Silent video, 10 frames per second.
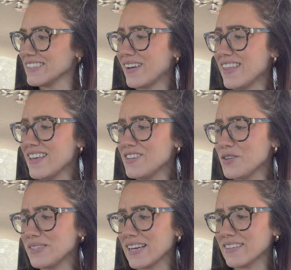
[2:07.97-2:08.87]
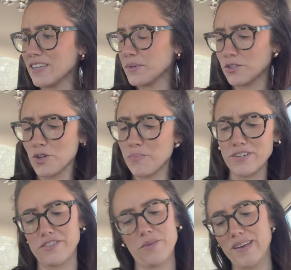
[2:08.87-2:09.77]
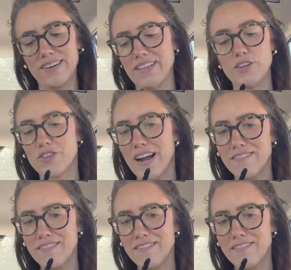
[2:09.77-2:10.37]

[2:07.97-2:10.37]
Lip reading: and then do a second layer with the short brush. No, I'm not gonna let it dry.